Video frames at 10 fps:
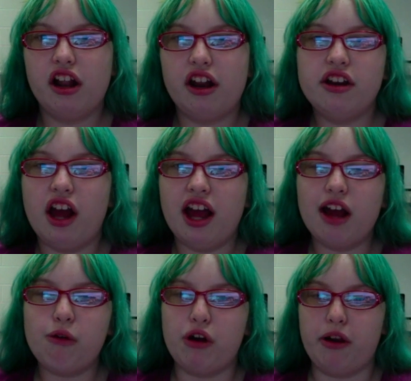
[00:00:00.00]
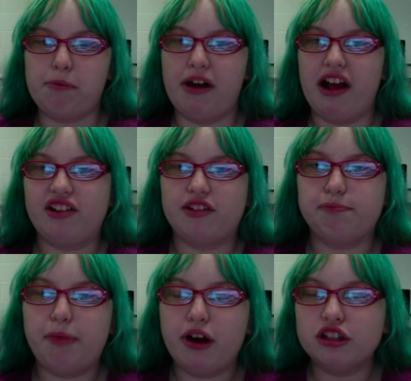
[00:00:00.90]
And I want to buy
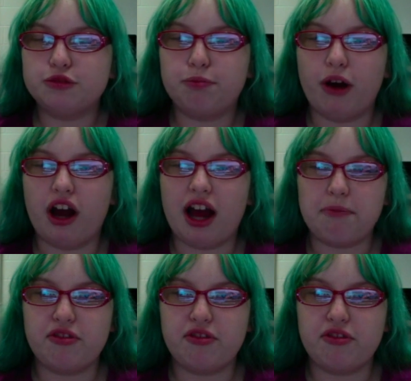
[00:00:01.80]
SpongeBob